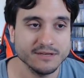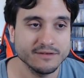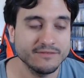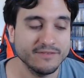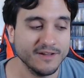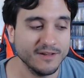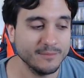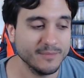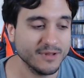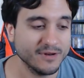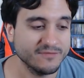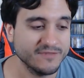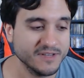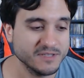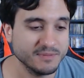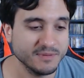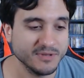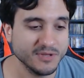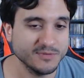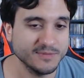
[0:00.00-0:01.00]
Follow me on
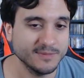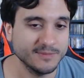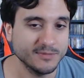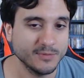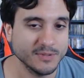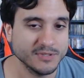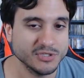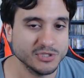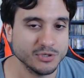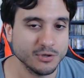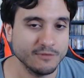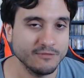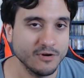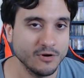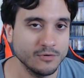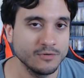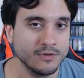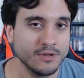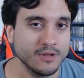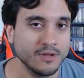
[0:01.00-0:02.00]
Facebook, YouTube, Twitch,
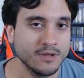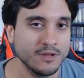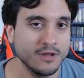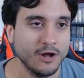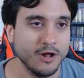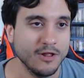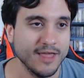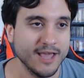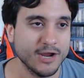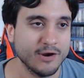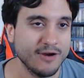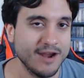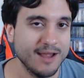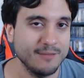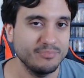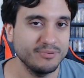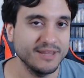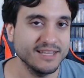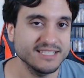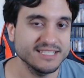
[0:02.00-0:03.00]
Trovo, all that
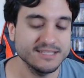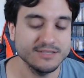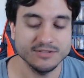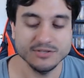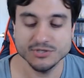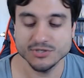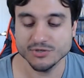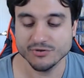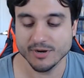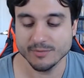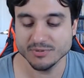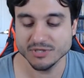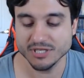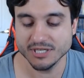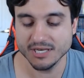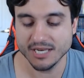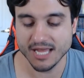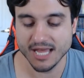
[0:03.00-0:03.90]
crap. Links in the description.